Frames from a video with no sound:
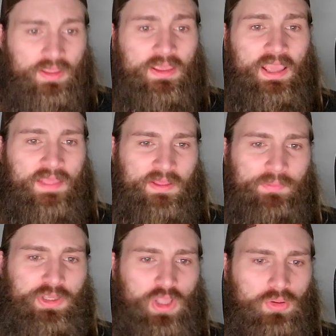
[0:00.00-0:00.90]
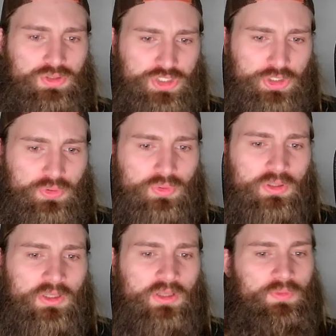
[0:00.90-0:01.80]
And then we go to,
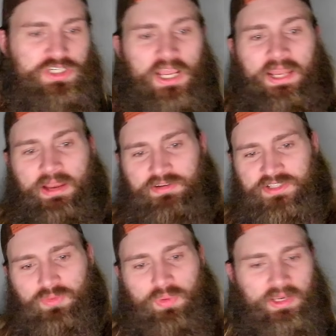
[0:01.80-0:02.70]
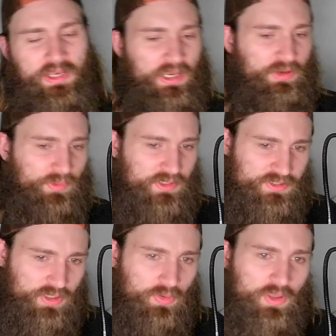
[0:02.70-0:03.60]
which I had Harrison winning anyway.
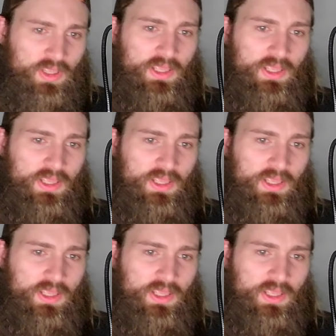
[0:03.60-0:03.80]
So,